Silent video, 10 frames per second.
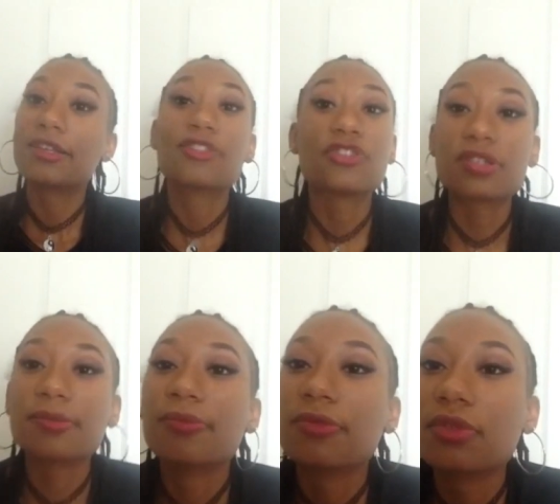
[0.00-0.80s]
it
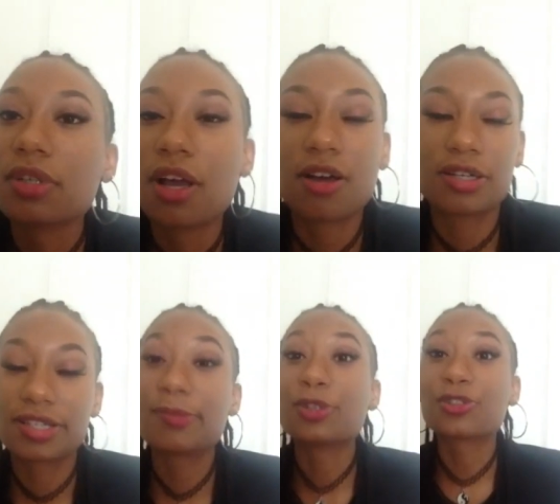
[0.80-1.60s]

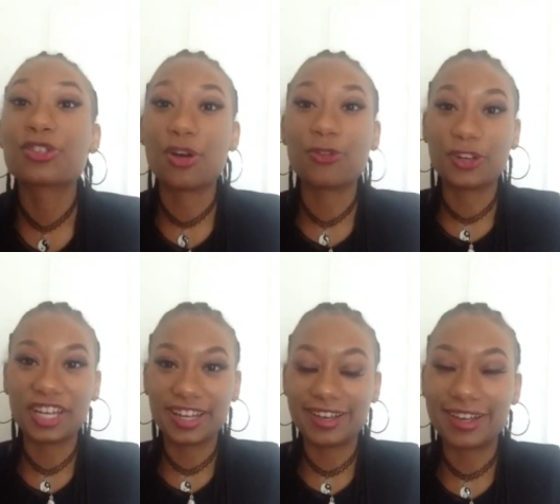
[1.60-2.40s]
smells so
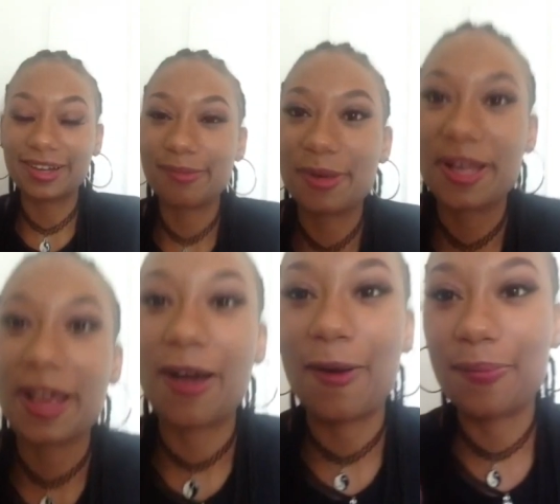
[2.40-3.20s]
freaking good.
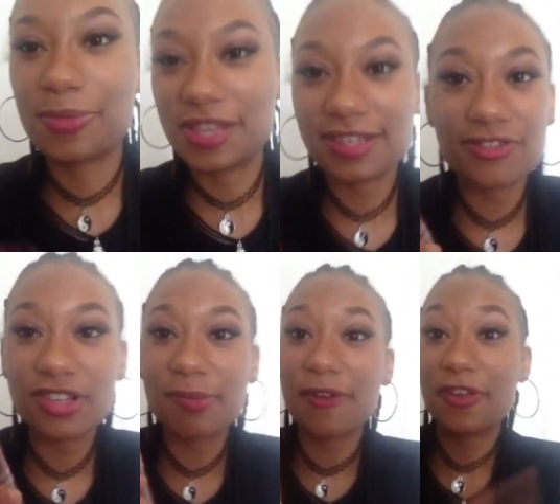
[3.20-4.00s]
But this is
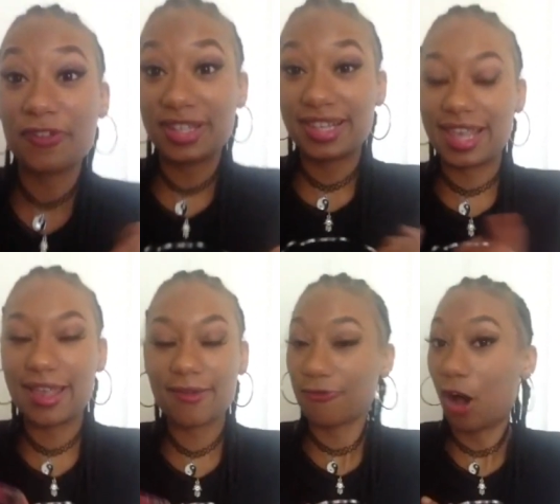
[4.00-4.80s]
just my favorite
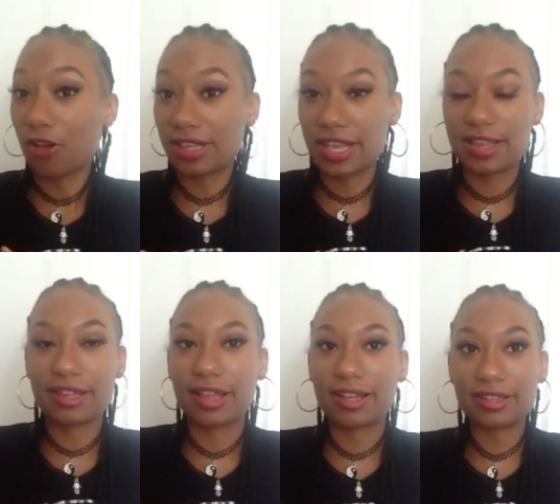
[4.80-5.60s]
scent, fall scent
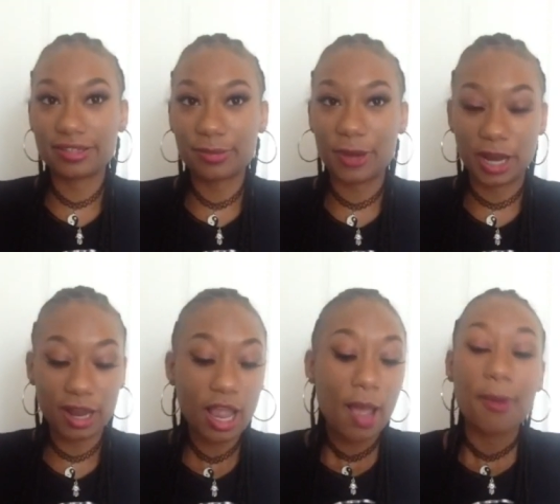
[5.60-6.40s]
that I like to wear.